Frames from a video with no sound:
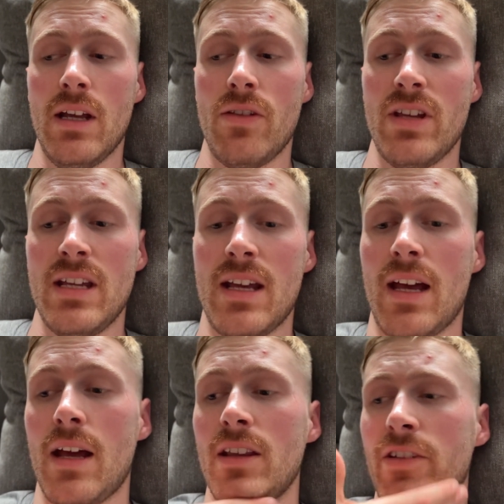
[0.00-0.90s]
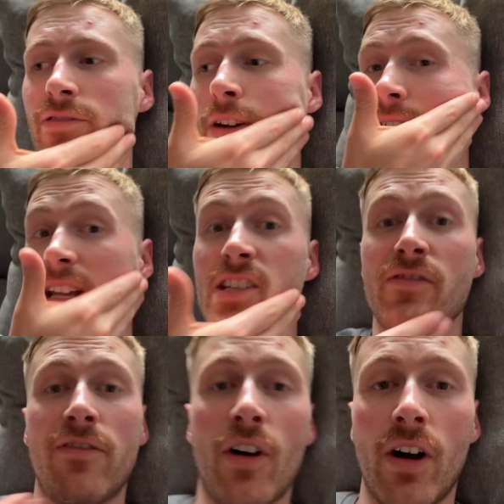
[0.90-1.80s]
The uh, the ferry is
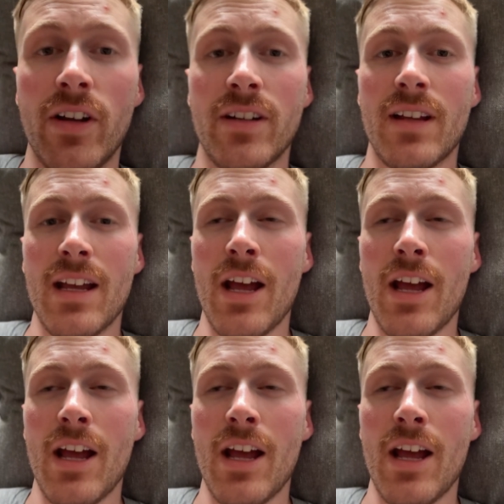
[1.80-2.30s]
fun,